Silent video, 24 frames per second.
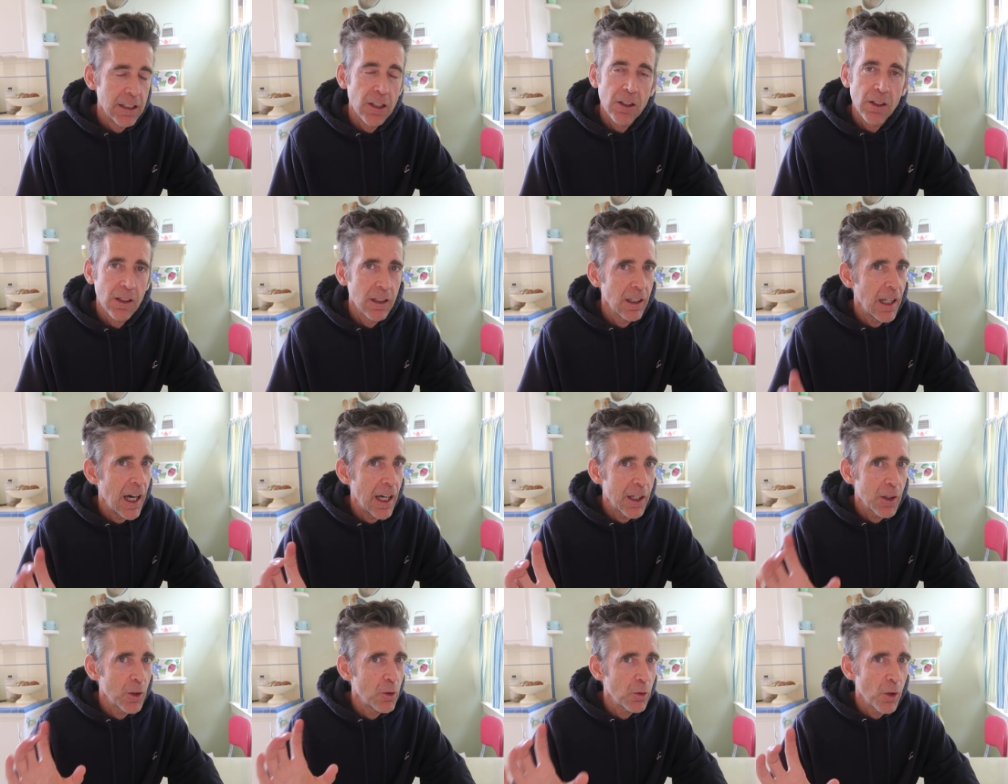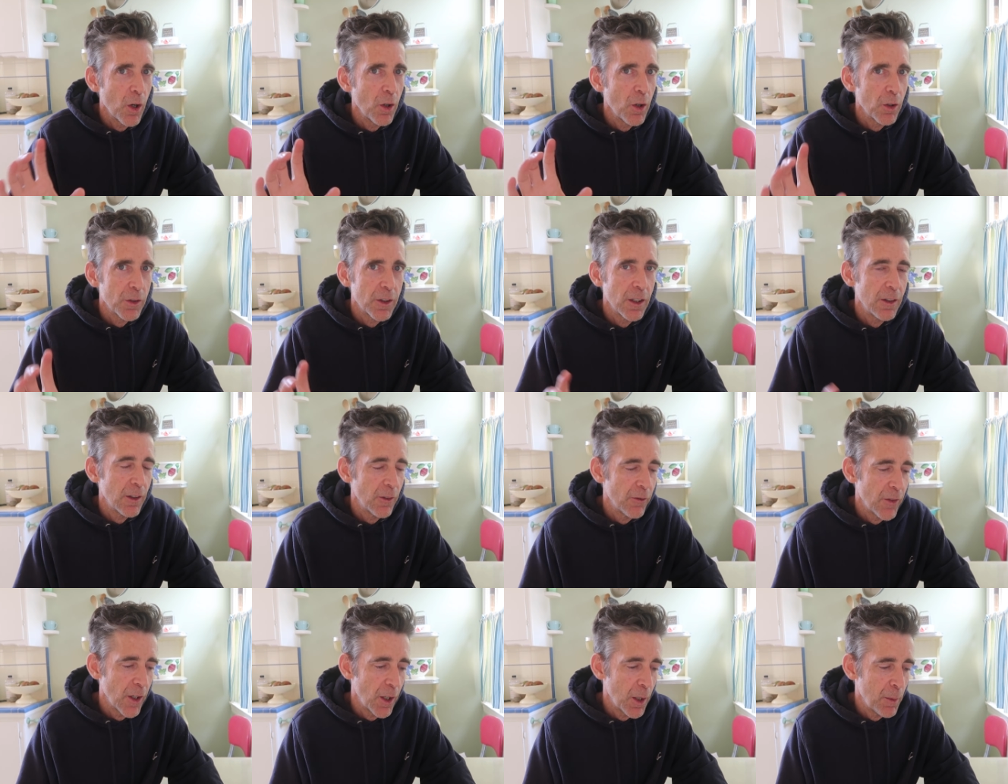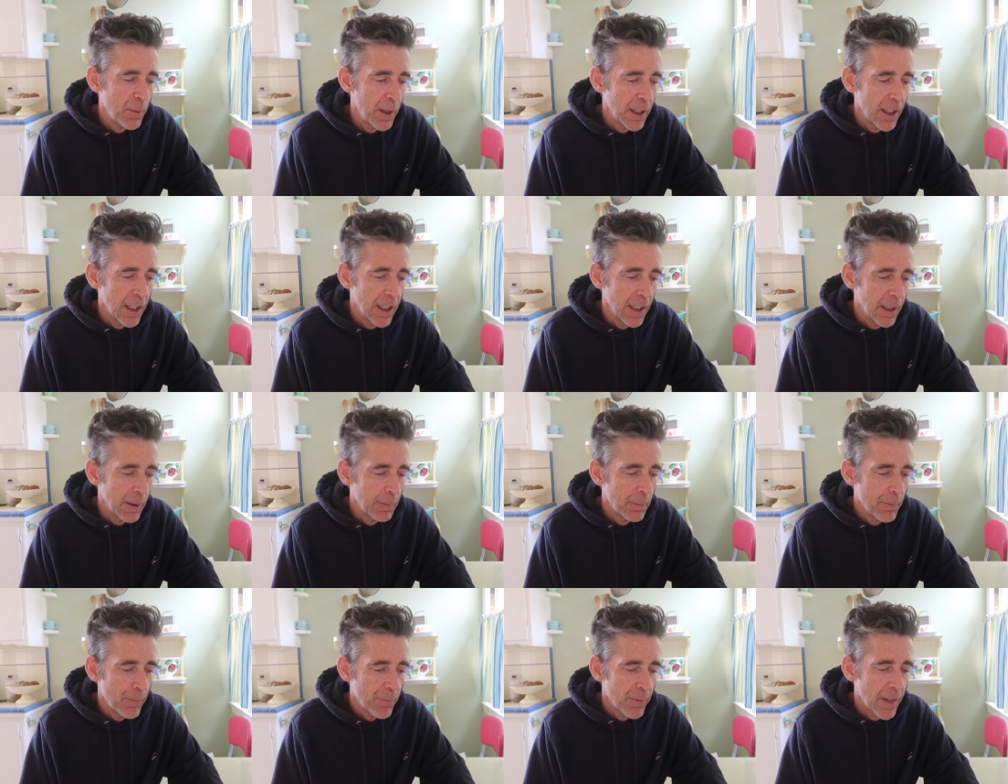a lot of growth in the very
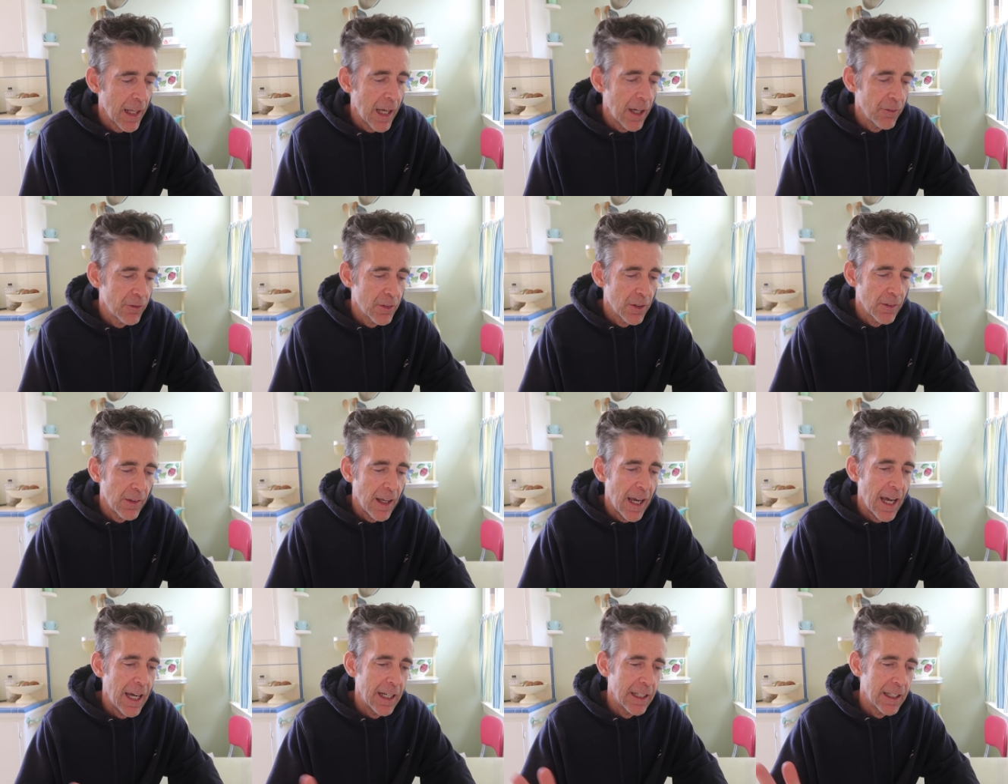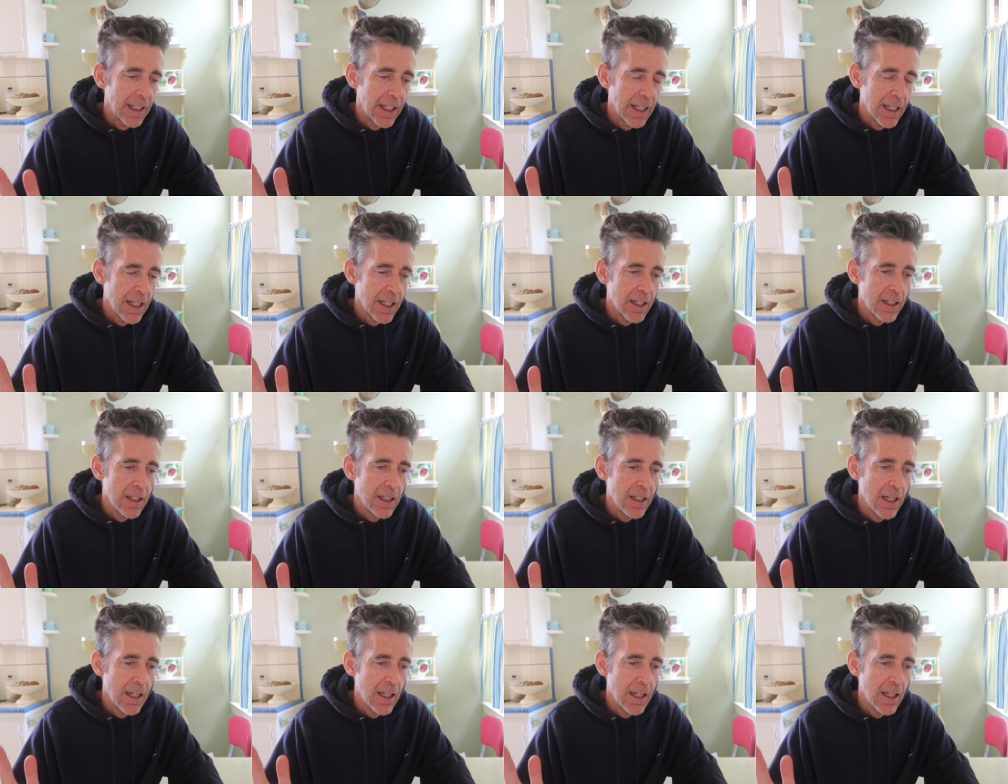beginning. After that, it